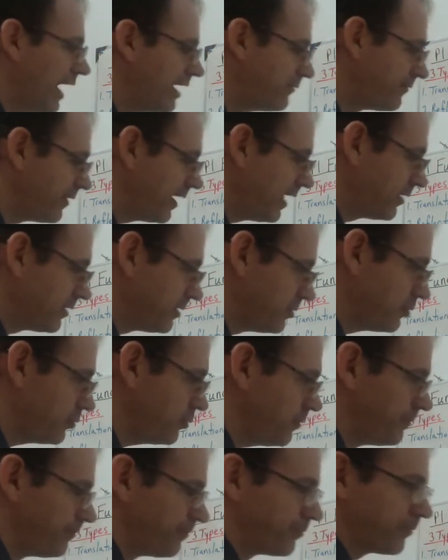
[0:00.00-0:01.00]
value,
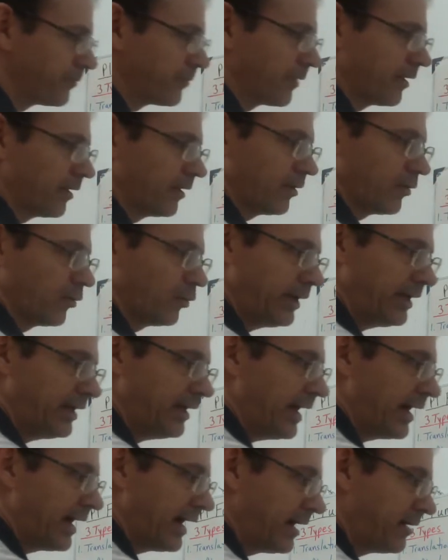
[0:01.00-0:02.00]
we
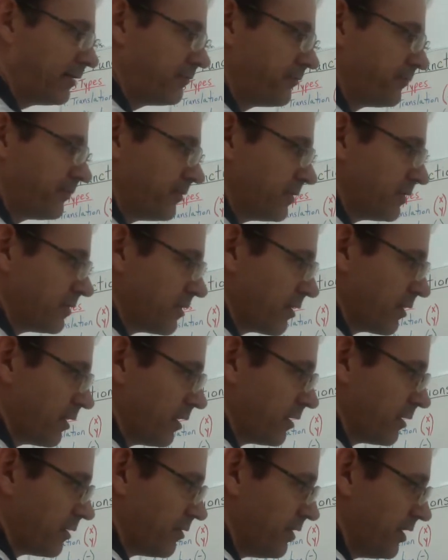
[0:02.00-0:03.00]
have
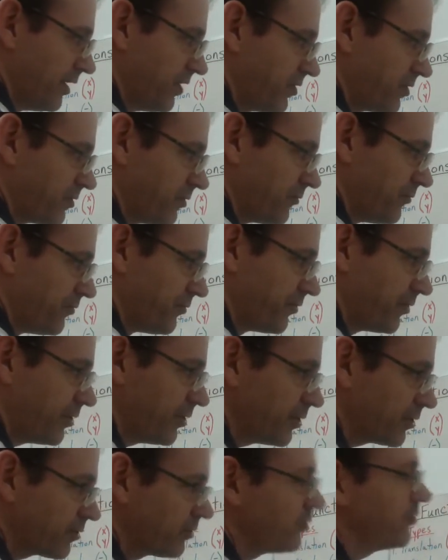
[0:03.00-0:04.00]
this
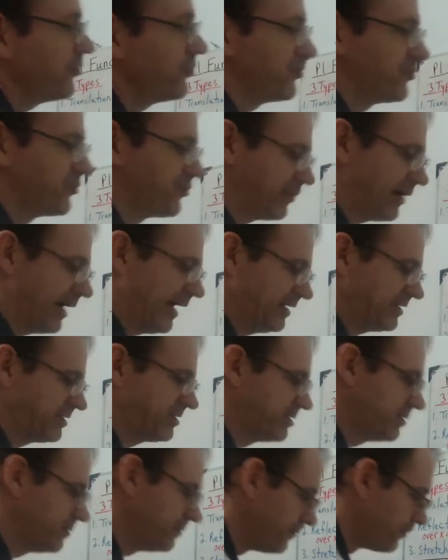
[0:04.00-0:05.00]
vertical stretch.